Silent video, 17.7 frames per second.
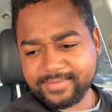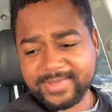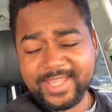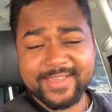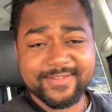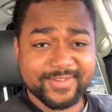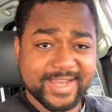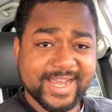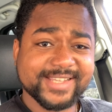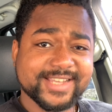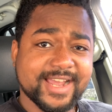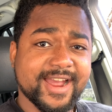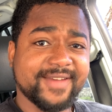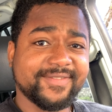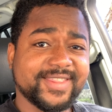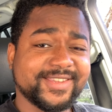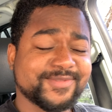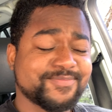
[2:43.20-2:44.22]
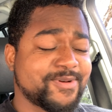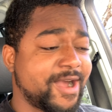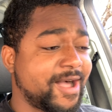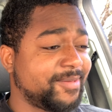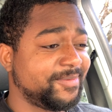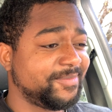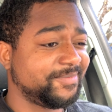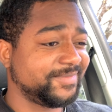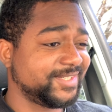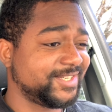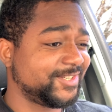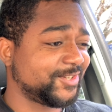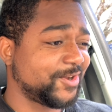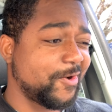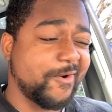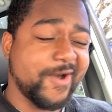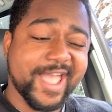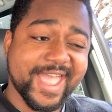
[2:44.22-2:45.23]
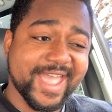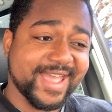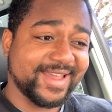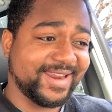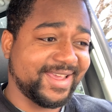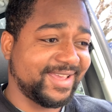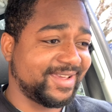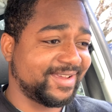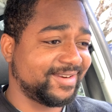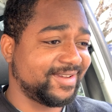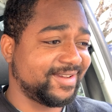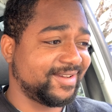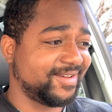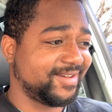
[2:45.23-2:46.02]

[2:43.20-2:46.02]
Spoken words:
if you guys are having this problem, just go ahead and